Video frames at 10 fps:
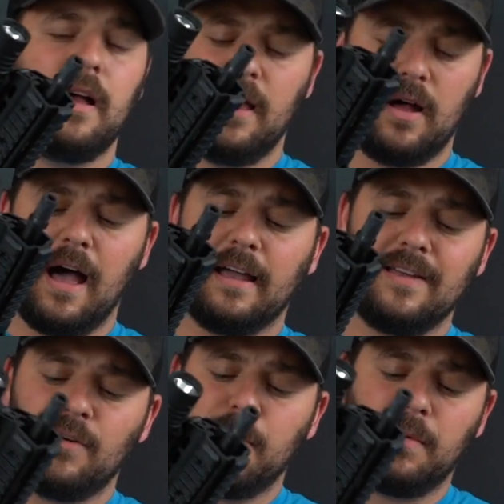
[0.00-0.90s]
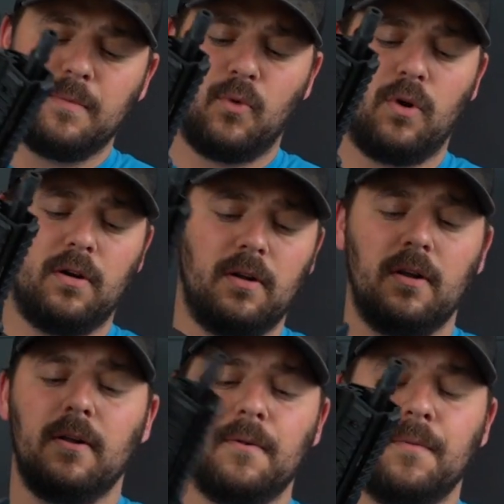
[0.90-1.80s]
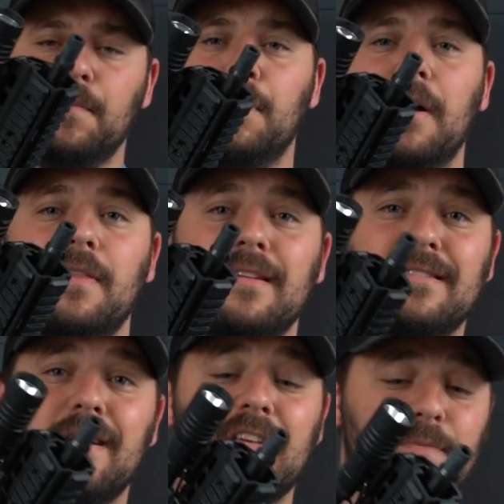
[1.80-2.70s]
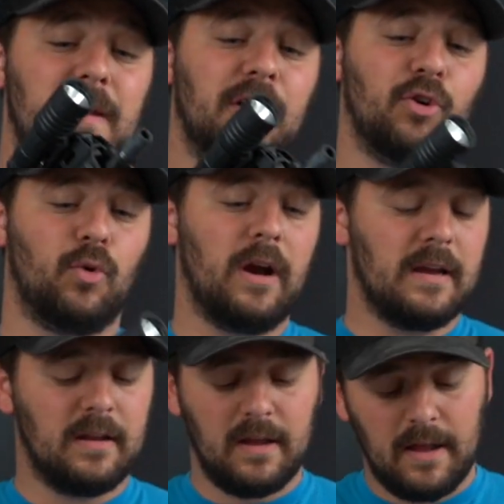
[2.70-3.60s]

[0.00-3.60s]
I can't remember anymore, but this gun has been great.